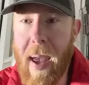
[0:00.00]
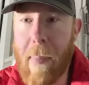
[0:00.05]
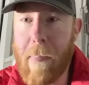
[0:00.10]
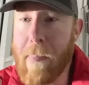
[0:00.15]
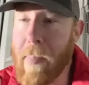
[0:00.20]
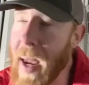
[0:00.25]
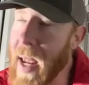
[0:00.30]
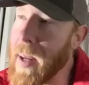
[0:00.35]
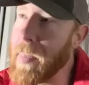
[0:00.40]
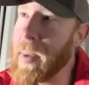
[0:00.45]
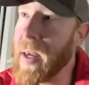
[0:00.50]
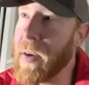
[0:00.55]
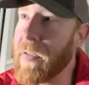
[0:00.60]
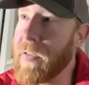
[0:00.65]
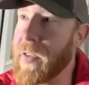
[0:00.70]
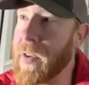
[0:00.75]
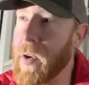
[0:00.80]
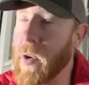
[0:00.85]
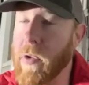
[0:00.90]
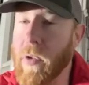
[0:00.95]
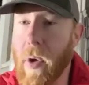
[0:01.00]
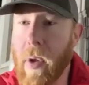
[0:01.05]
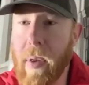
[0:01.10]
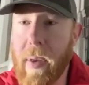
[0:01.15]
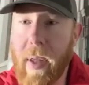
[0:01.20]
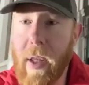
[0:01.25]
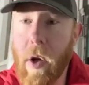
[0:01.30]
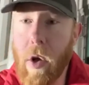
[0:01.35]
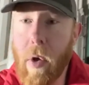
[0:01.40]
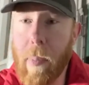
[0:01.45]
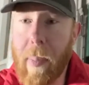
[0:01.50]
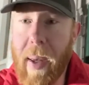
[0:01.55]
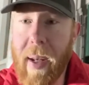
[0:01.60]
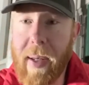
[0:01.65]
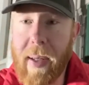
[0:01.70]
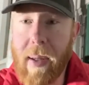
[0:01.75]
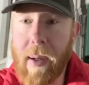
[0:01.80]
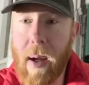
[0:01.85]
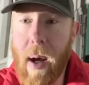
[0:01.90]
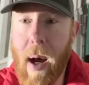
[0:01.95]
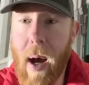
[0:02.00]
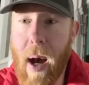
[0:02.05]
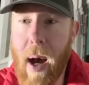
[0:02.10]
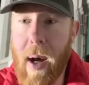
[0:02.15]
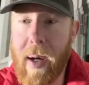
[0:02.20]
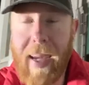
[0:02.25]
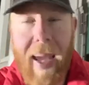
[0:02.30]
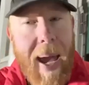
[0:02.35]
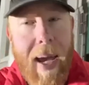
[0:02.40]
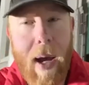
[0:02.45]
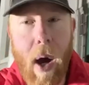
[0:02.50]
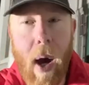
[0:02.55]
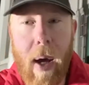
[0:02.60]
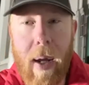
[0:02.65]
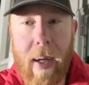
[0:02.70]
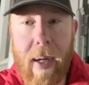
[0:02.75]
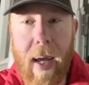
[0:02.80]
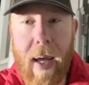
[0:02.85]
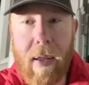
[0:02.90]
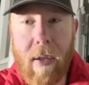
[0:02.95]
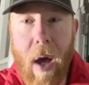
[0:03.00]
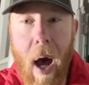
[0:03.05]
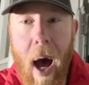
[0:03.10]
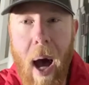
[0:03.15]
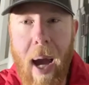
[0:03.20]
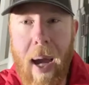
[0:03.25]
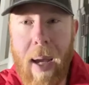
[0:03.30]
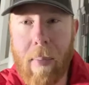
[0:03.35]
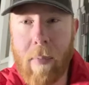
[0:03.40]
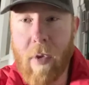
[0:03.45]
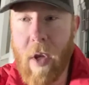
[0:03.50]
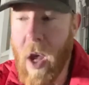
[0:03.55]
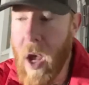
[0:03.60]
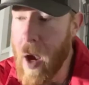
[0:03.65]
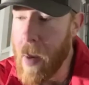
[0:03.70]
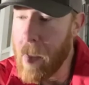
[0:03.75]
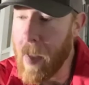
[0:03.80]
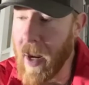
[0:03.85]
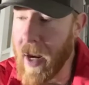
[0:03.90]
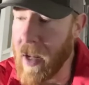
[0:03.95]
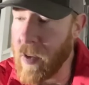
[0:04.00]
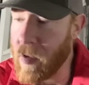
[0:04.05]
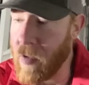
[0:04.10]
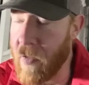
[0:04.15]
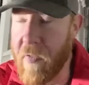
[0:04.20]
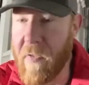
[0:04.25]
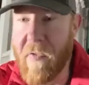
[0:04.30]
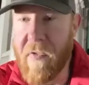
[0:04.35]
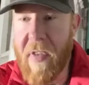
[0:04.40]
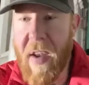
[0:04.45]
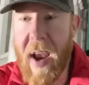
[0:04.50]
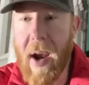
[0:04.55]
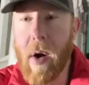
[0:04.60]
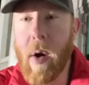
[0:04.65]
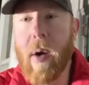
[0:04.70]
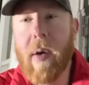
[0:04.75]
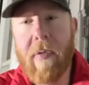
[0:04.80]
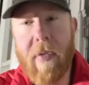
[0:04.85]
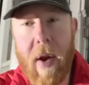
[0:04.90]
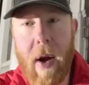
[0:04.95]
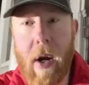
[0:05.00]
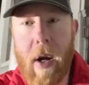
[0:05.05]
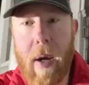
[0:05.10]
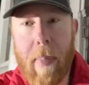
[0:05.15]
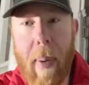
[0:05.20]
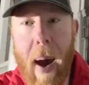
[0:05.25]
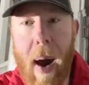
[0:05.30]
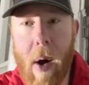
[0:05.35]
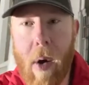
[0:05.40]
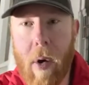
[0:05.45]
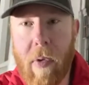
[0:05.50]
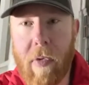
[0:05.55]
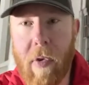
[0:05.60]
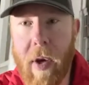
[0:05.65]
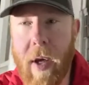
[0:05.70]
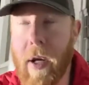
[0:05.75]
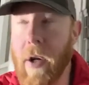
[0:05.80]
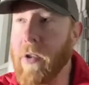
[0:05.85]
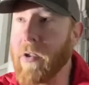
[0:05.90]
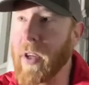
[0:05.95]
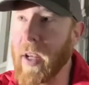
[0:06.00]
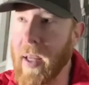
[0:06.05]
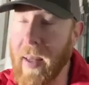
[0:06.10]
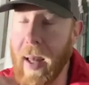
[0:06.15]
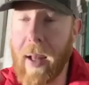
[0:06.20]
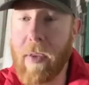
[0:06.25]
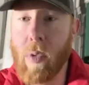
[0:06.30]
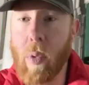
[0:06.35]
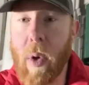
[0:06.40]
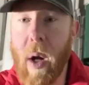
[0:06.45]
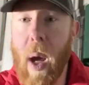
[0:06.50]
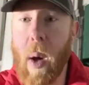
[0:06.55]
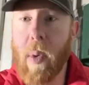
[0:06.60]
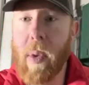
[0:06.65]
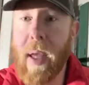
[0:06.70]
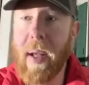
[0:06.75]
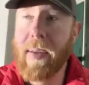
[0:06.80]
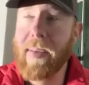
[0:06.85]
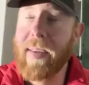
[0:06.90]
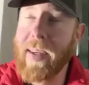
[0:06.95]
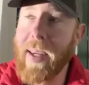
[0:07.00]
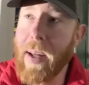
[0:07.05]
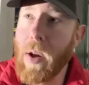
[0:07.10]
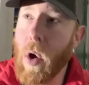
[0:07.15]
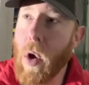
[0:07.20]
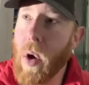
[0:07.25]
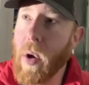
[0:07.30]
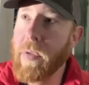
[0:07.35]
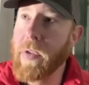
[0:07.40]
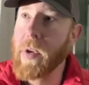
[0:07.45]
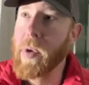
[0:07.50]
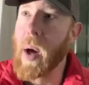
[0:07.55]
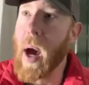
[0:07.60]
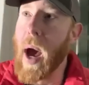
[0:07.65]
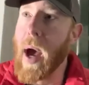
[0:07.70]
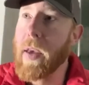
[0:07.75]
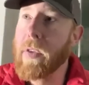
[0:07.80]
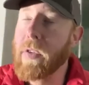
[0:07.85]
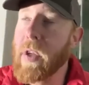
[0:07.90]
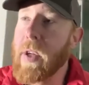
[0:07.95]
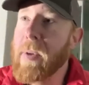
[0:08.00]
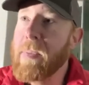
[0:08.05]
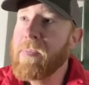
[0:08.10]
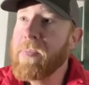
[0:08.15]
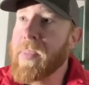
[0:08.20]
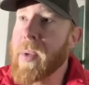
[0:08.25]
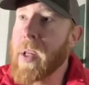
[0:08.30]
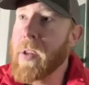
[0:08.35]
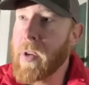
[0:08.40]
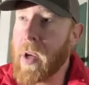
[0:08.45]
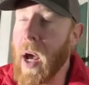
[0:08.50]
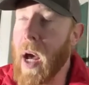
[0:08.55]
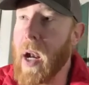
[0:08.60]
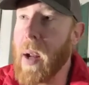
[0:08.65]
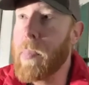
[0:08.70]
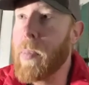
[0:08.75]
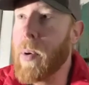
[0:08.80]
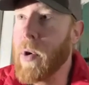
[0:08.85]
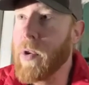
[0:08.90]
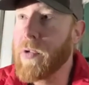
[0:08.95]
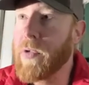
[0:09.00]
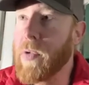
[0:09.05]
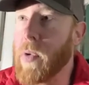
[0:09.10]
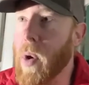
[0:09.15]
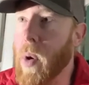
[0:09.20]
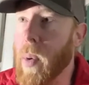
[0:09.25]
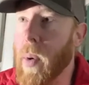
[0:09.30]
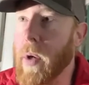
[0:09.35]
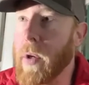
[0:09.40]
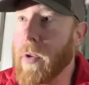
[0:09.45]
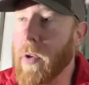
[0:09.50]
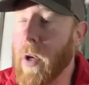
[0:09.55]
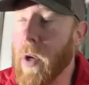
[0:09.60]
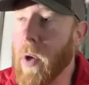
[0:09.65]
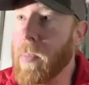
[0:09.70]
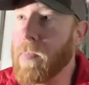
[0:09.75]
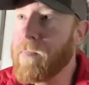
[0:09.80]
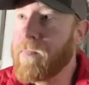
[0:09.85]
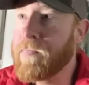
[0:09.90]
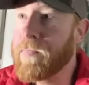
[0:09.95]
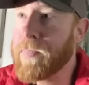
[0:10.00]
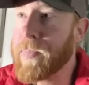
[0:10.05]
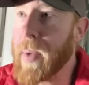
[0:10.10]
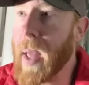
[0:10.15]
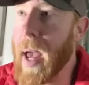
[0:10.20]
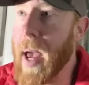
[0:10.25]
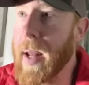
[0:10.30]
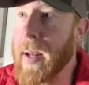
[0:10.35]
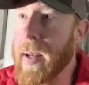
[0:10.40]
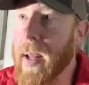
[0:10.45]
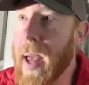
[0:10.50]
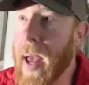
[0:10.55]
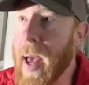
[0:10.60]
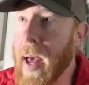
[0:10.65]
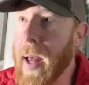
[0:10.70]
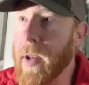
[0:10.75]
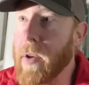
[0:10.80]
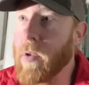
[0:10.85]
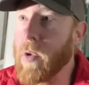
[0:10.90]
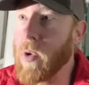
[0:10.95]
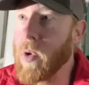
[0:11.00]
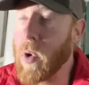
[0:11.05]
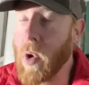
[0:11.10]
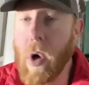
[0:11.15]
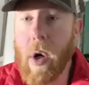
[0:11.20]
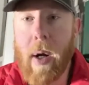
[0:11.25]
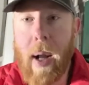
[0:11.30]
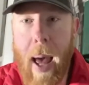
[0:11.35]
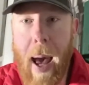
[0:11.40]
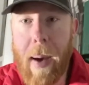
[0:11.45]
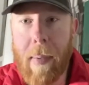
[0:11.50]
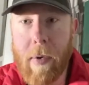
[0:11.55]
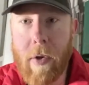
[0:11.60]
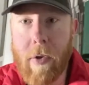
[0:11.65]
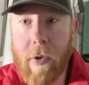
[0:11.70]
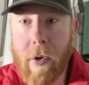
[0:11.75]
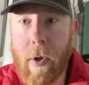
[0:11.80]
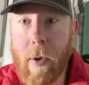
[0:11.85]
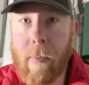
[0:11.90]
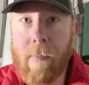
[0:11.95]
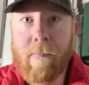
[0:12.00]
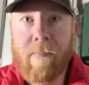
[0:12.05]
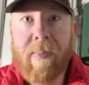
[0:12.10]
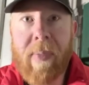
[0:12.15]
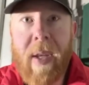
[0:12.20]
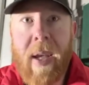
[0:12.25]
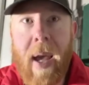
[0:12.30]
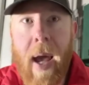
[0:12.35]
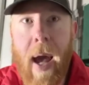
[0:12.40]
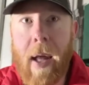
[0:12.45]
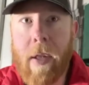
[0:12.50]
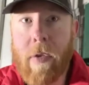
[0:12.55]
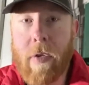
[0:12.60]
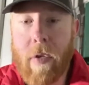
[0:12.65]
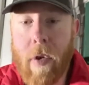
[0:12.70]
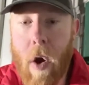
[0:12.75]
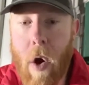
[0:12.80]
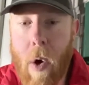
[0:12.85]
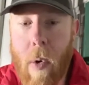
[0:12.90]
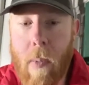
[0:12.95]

maybe it feels a little bit chaotic at times, but it's very, very powerful energy. And that's what I would like to get all of you guys to kind of push forward to and learn how to do. And so